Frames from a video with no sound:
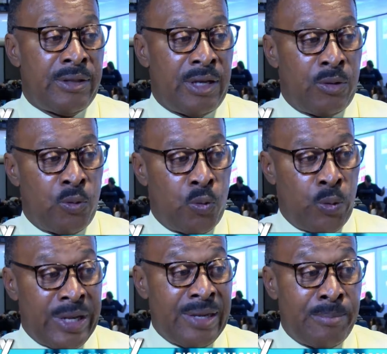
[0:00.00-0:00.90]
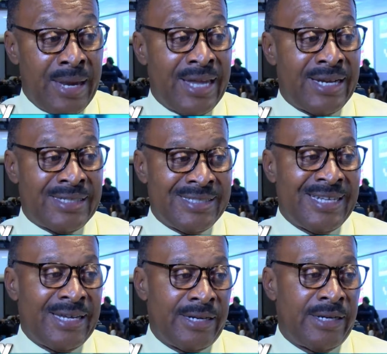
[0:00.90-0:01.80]
that we manage
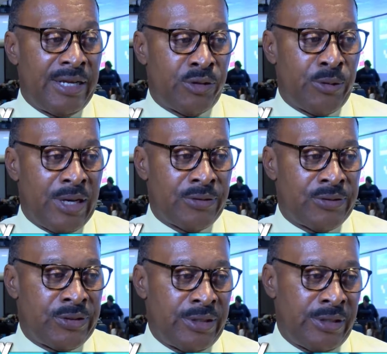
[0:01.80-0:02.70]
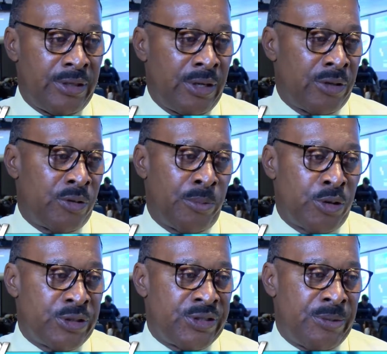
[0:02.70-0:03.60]
day to day throughout the city the
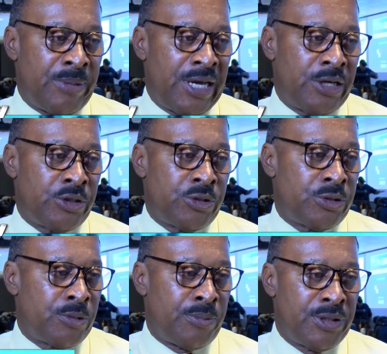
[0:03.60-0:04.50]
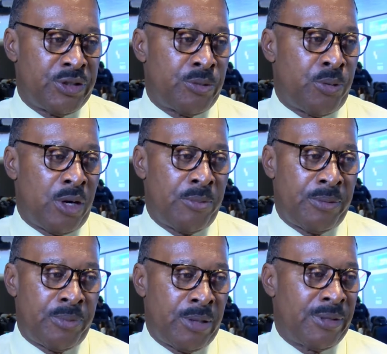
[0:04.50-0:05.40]
emergency managers, the police
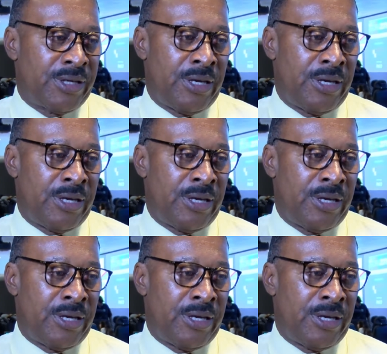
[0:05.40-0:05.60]
department, public